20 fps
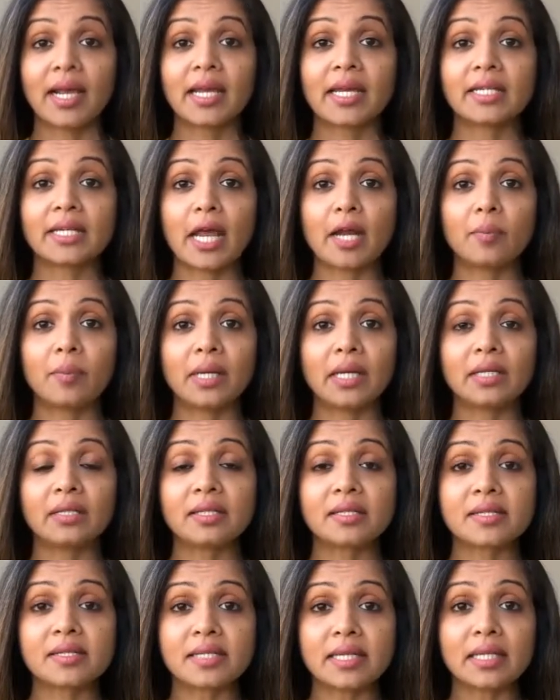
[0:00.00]
It had been
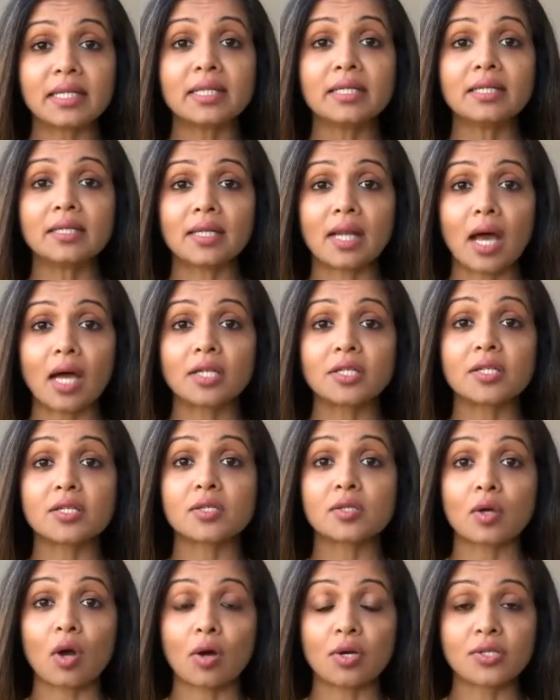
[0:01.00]
the second
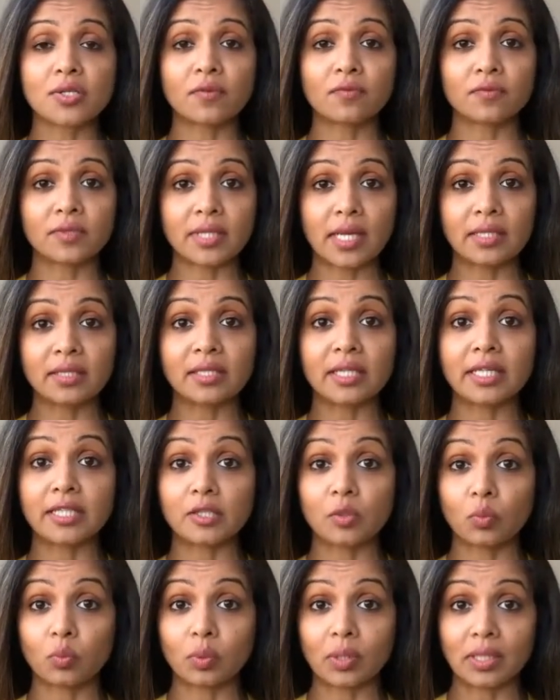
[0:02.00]
largest cause of death in
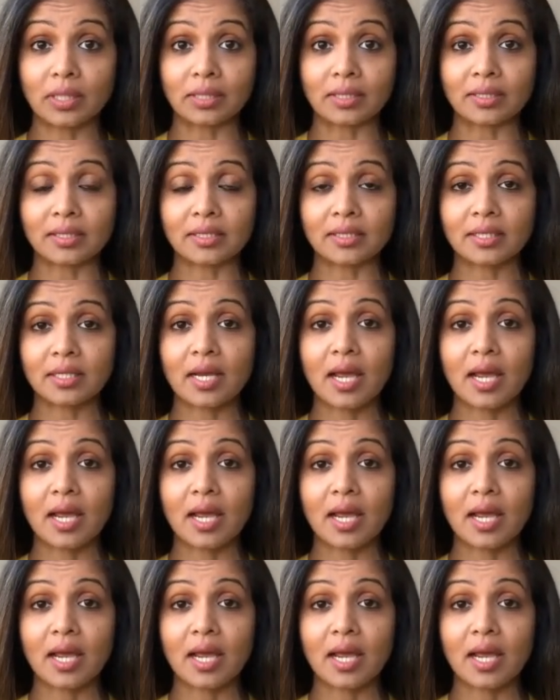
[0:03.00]
the world.